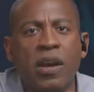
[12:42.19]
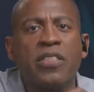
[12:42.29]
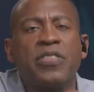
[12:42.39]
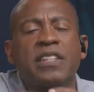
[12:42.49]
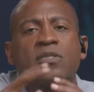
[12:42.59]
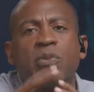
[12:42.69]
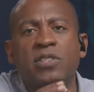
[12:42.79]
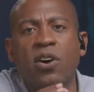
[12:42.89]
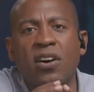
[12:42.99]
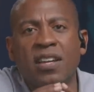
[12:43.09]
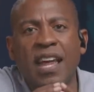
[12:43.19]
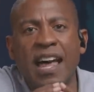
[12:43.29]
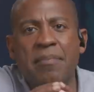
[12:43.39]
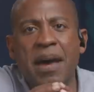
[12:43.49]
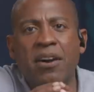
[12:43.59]
One of the things that we talk a
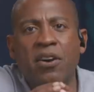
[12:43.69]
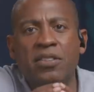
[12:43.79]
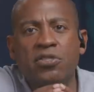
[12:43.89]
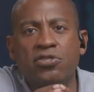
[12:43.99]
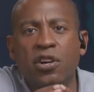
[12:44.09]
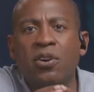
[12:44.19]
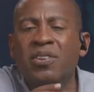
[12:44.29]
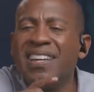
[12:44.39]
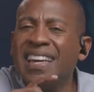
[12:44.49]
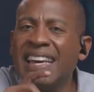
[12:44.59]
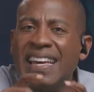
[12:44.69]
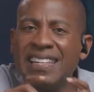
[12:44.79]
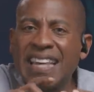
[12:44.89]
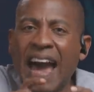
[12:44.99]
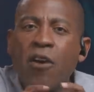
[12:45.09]
lot about on the show
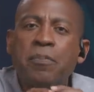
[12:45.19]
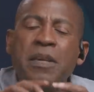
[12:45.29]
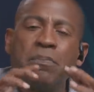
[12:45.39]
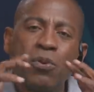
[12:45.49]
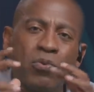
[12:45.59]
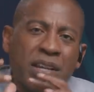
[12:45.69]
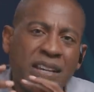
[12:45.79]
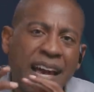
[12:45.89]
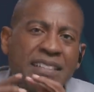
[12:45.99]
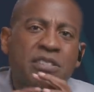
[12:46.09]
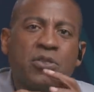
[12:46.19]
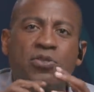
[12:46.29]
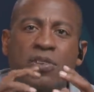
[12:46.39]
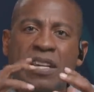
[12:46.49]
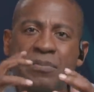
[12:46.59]
is how people realize their
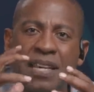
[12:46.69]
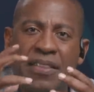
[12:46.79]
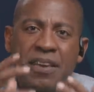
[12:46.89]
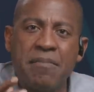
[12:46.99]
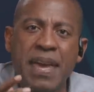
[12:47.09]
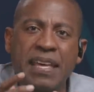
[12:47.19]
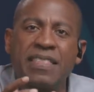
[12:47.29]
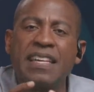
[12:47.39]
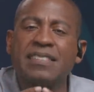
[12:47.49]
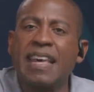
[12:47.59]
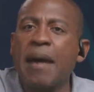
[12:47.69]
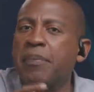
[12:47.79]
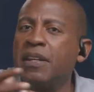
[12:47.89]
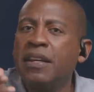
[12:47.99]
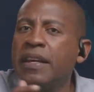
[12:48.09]
dreams, how they make things
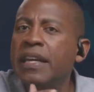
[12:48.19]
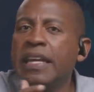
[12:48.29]
happen,